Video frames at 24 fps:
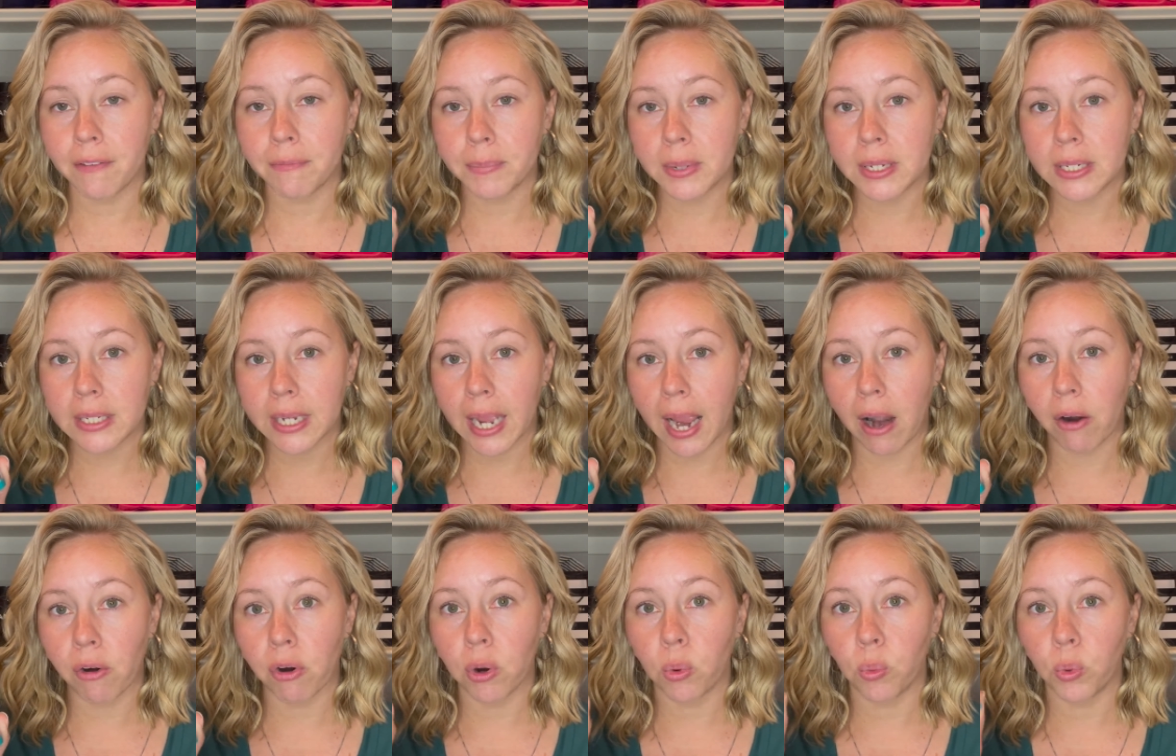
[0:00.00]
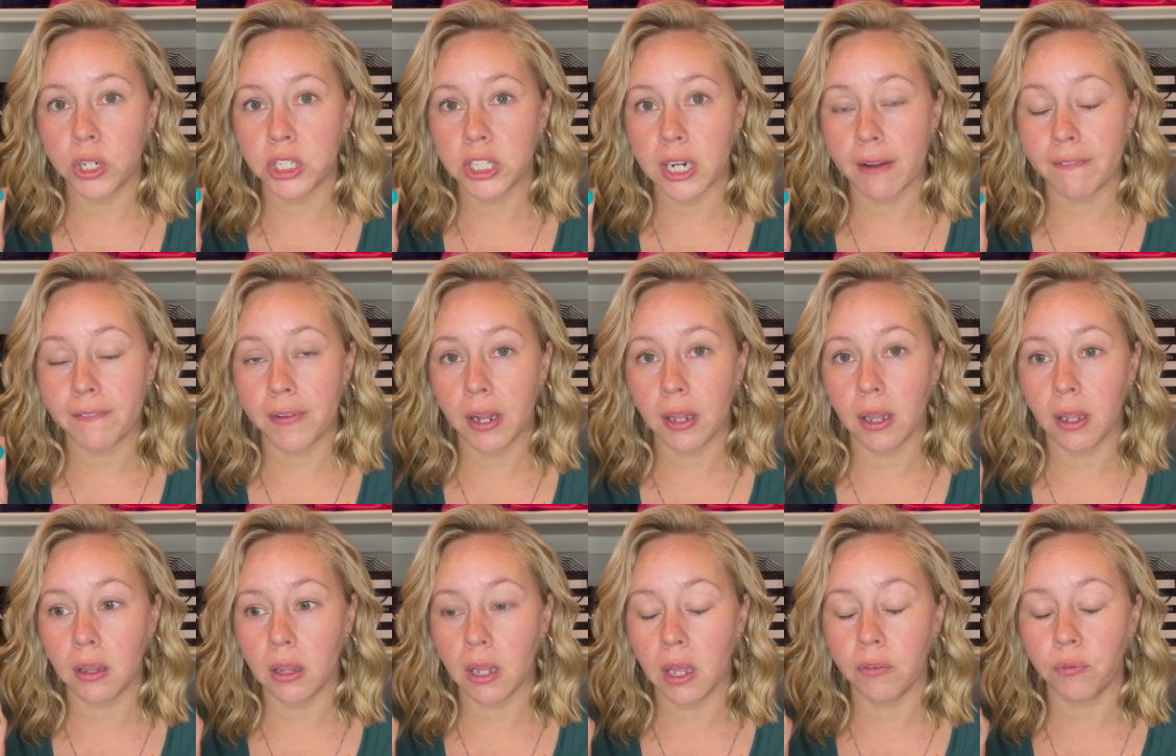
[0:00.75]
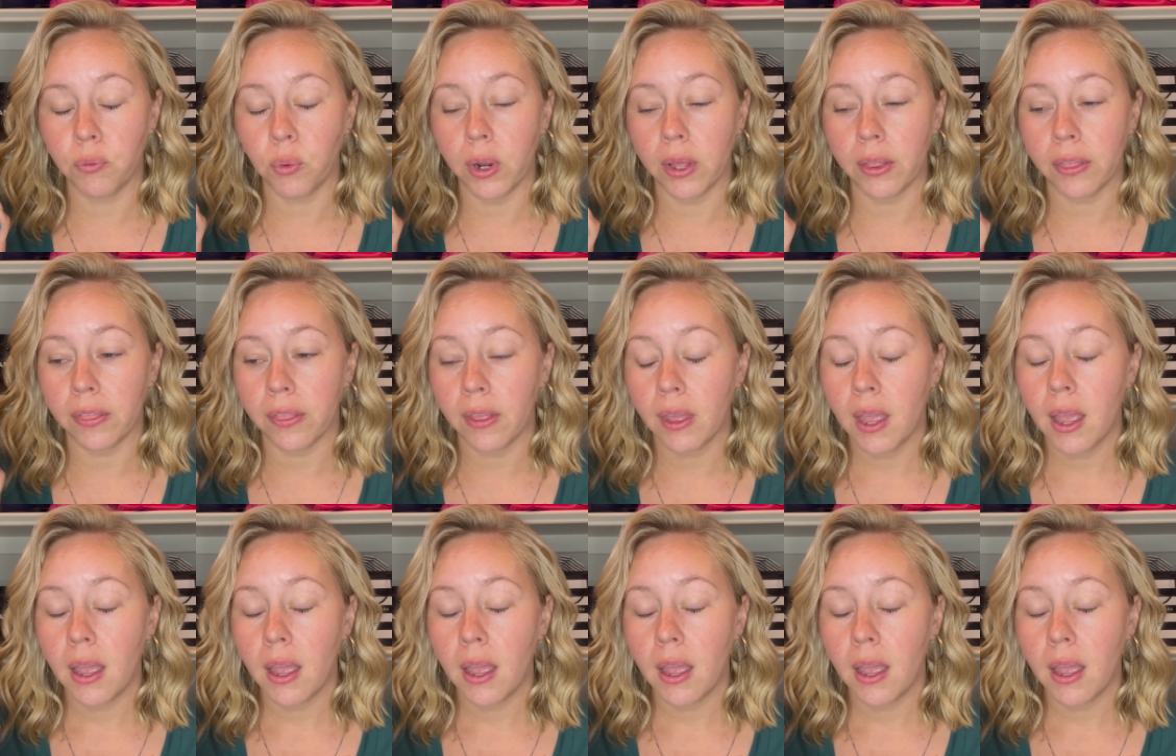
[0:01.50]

mascara, which I fell in love with.